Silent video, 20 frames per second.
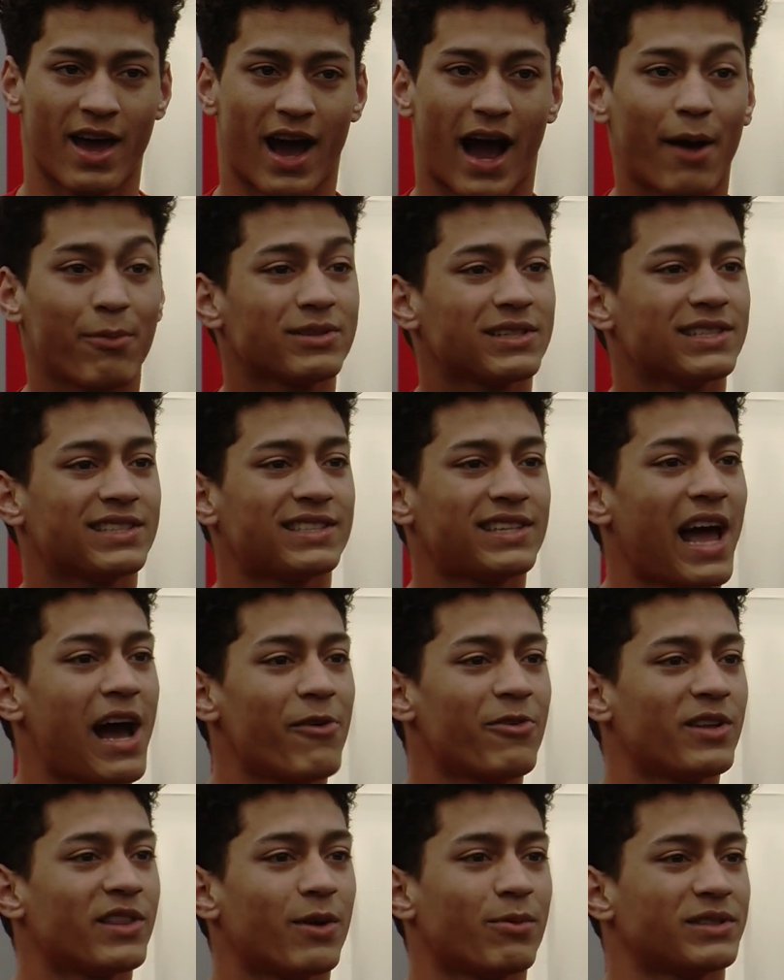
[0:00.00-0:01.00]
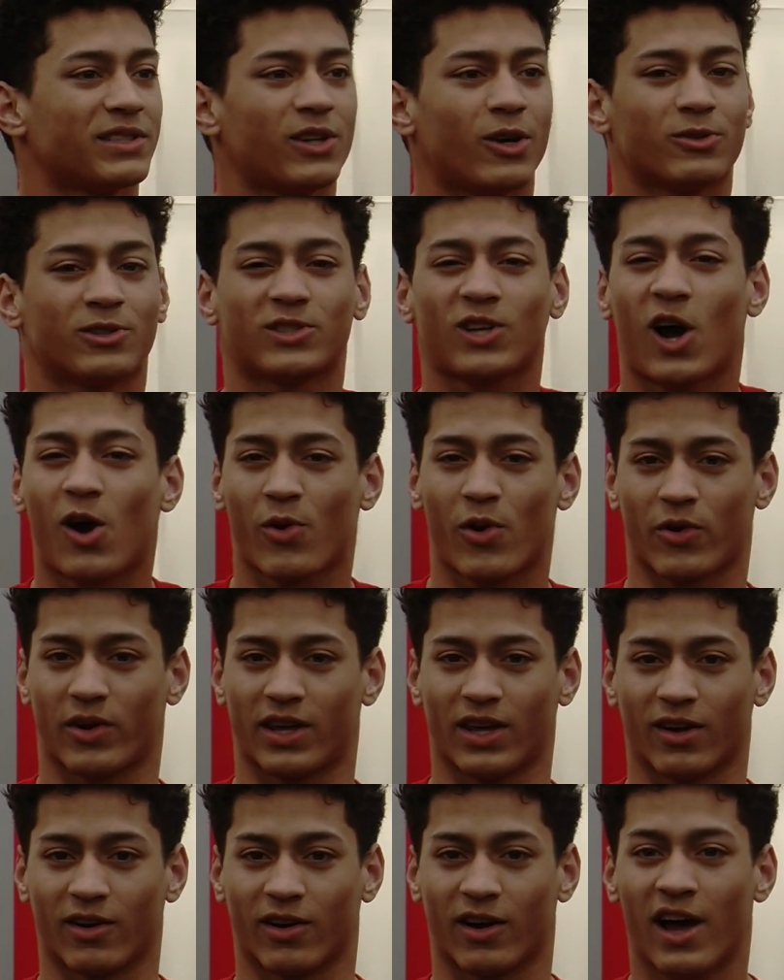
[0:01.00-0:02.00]
I was astounded there was no sorrow
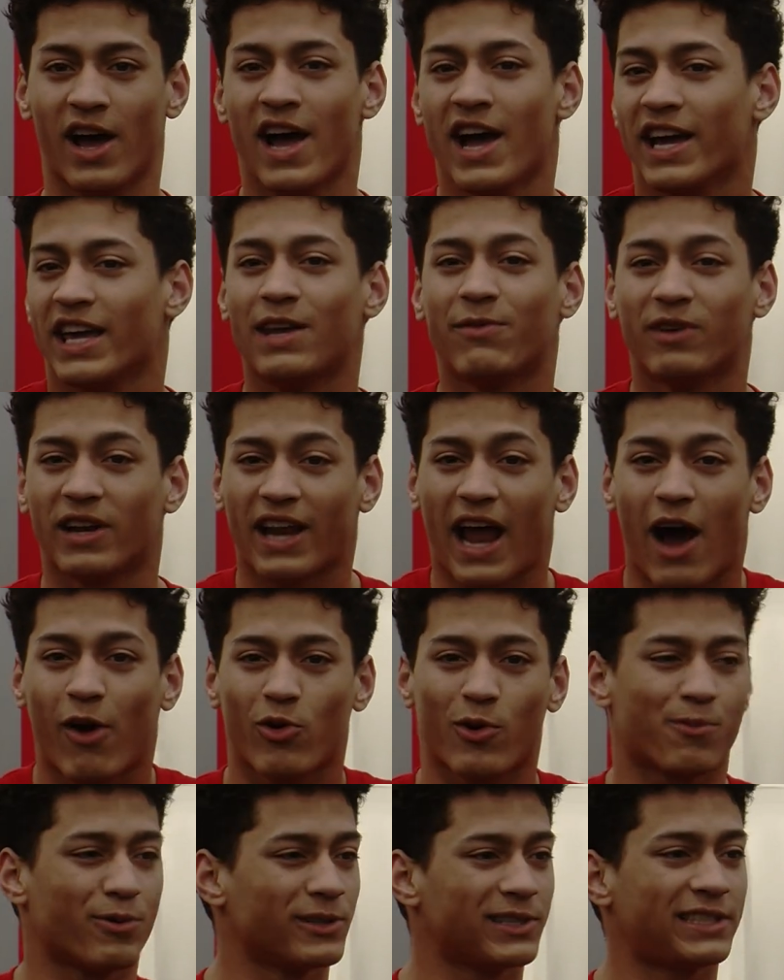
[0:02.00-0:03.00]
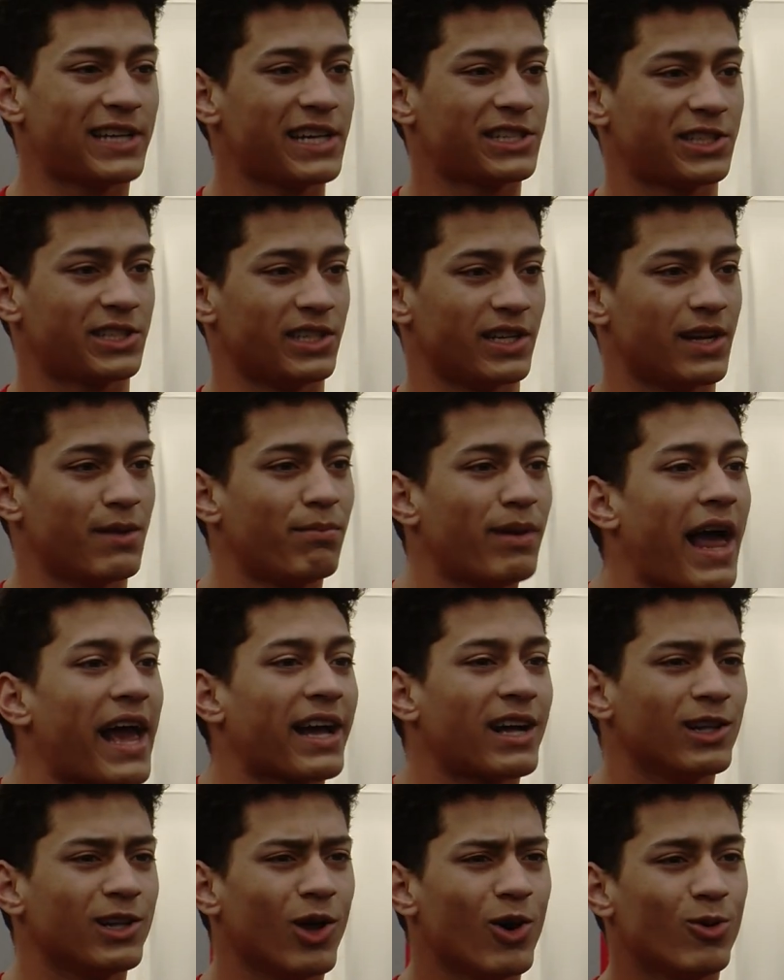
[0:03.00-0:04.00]
here. Even in our procession in
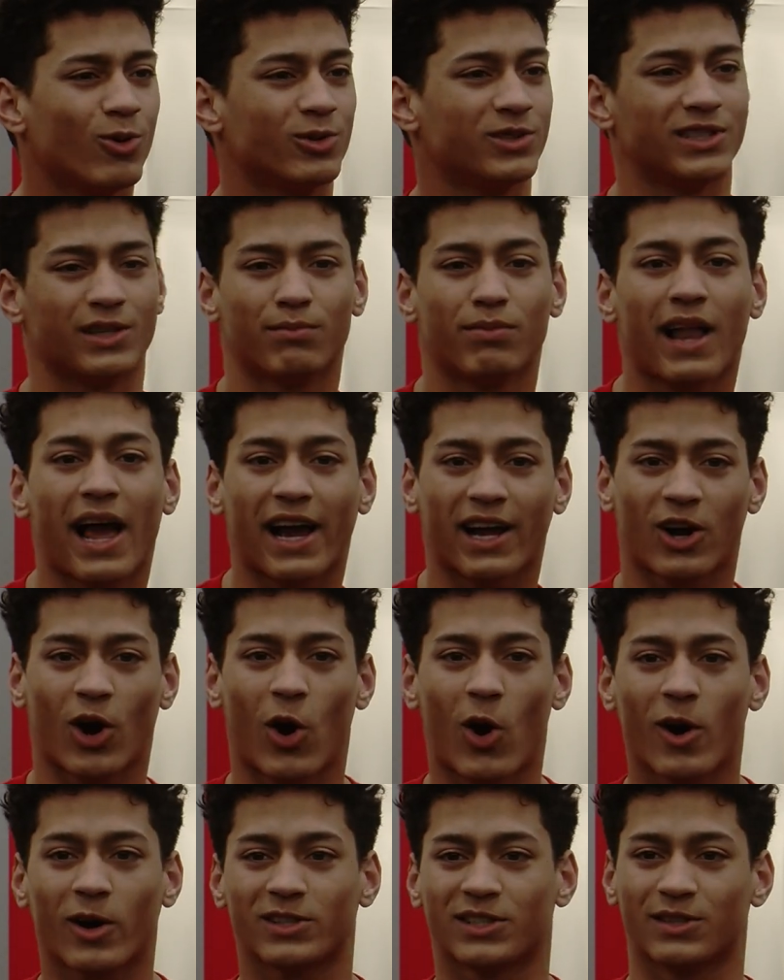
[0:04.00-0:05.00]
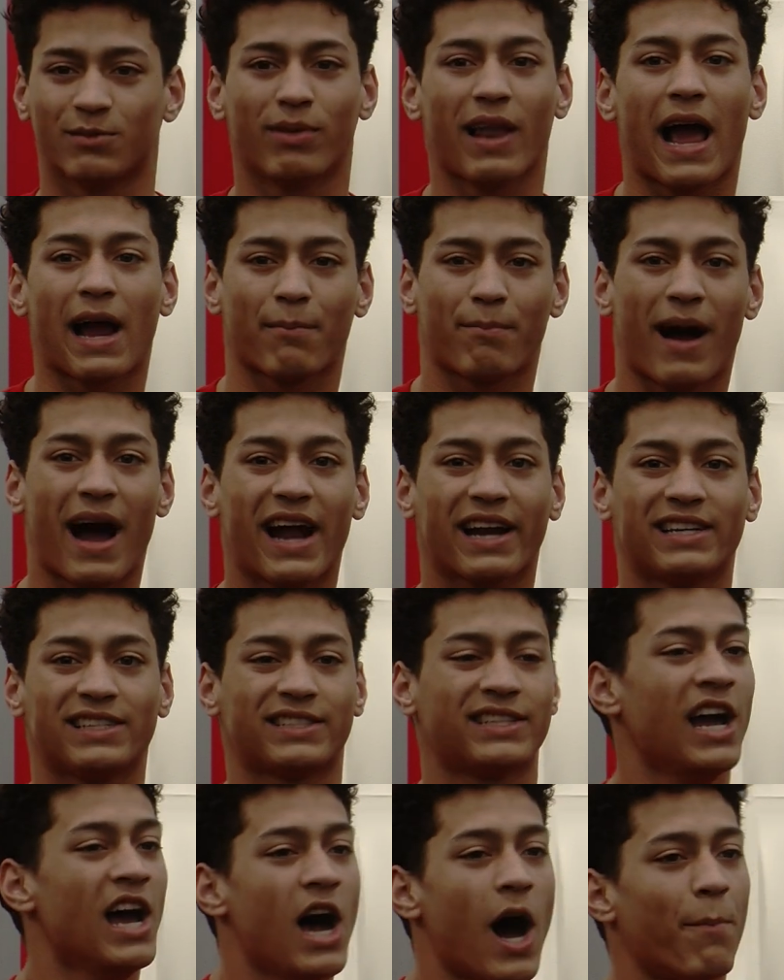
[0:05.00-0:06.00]
black clothes and black cars and black
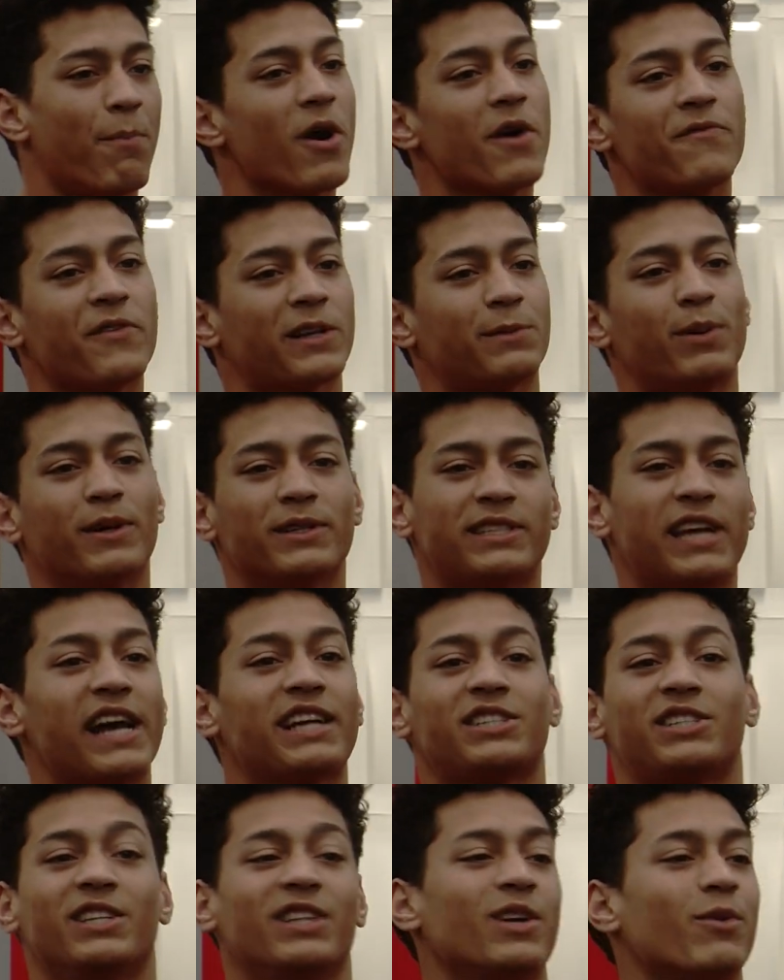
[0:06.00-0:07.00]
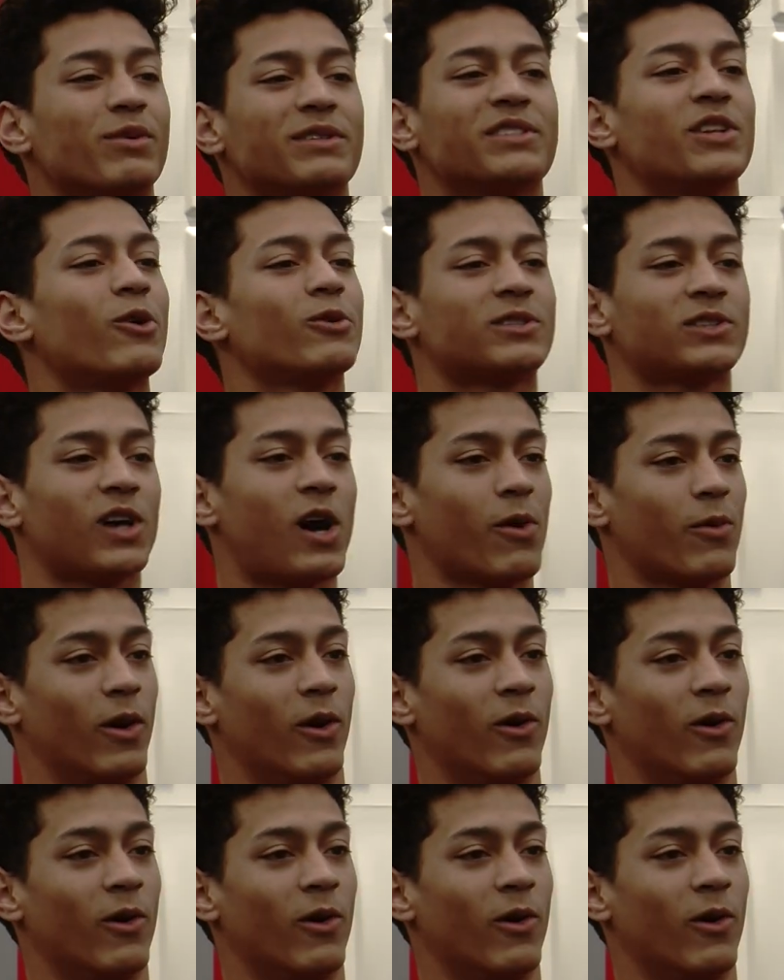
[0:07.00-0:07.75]
bodies, a perfect protection, there was no sorrow.